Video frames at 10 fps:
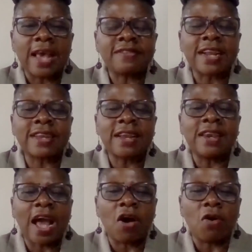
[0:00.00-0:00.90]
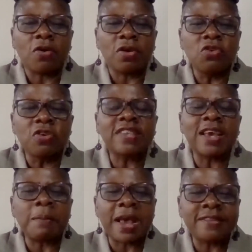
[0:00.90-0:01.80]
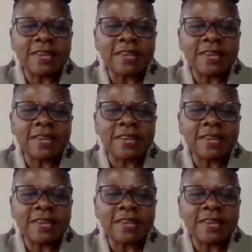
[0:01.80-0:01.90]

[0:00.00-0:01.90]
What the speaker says: started now using my